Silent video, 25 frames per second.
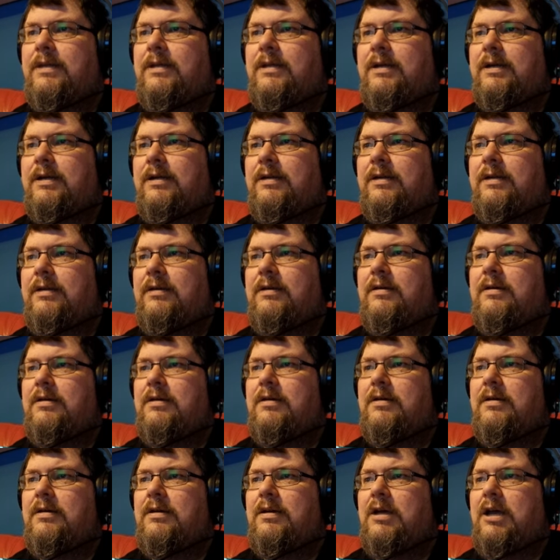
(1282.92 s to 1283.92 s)
Anything?
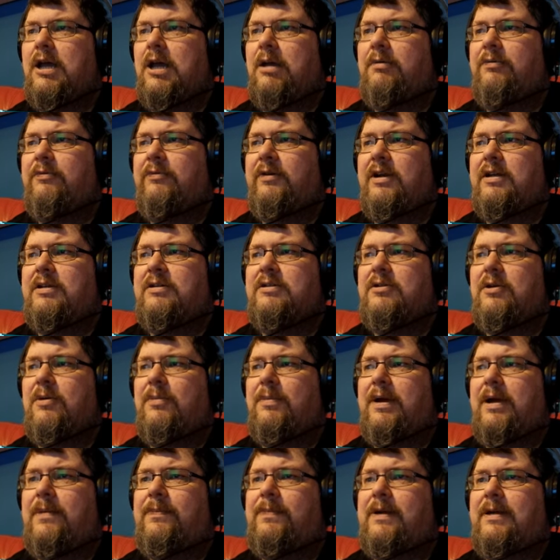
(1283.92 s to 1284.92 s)
I'm afraid it's not
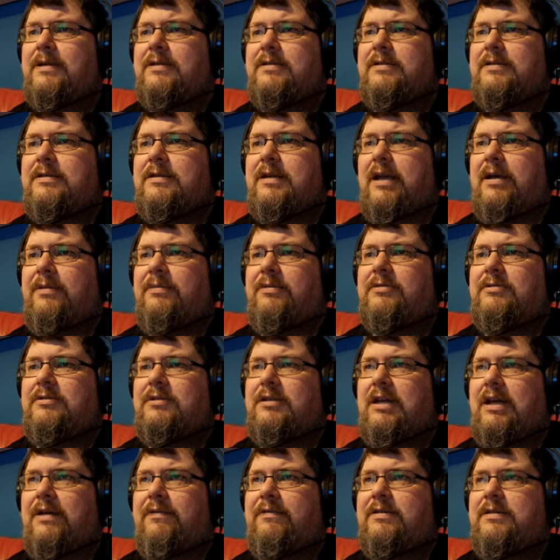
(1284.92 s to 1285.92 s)
my place to say, Mr.
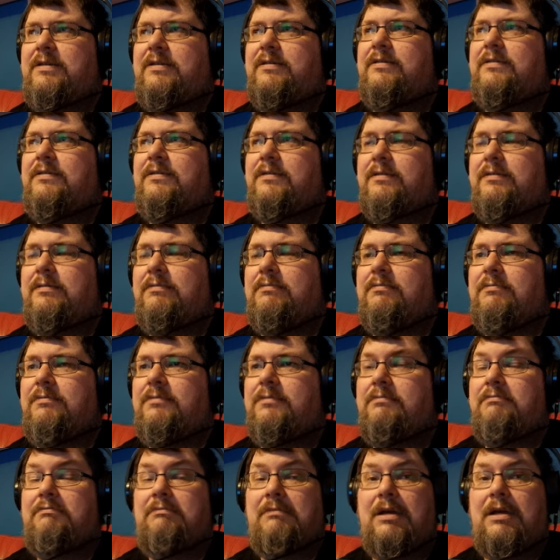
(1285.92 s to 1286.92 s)
Davison.
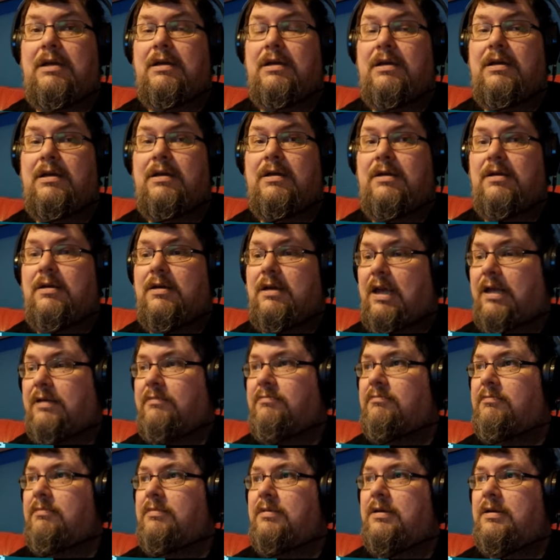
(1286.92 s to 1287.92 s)
Okay.
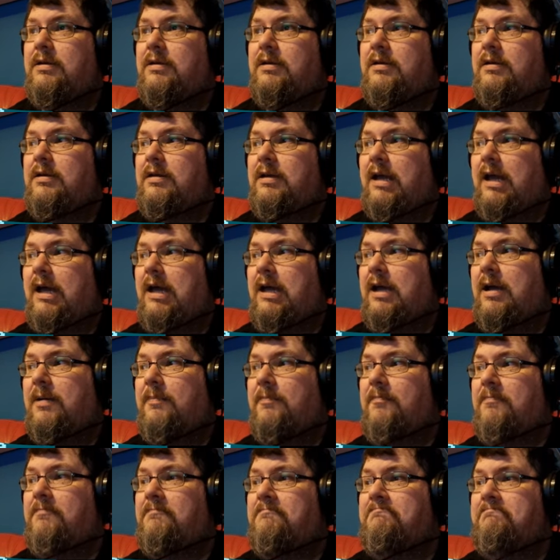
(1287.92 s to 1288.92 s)

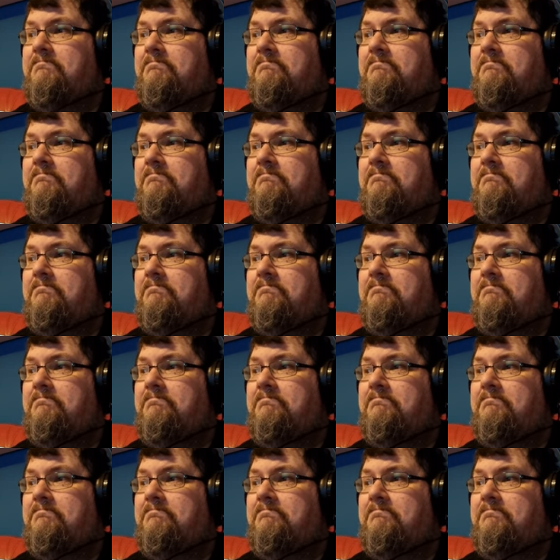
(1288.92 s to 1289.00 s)
Um,